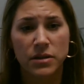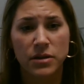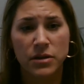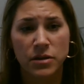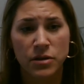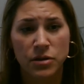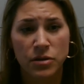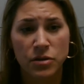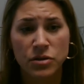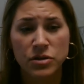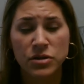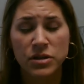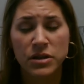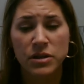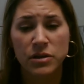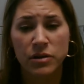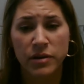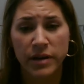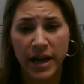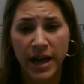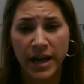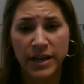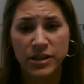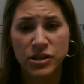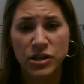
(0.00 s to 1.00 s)
Usually you
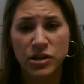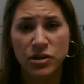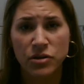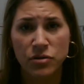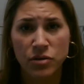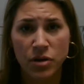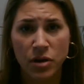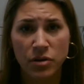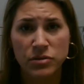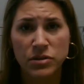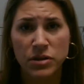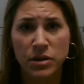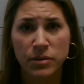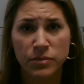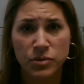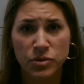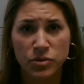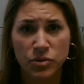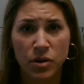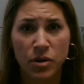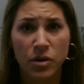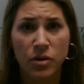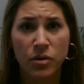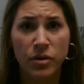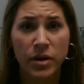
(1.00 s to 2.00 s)
catch it, you know something's
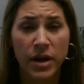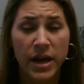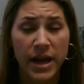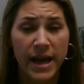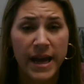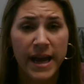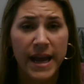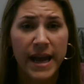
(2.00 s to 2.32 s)
wrong,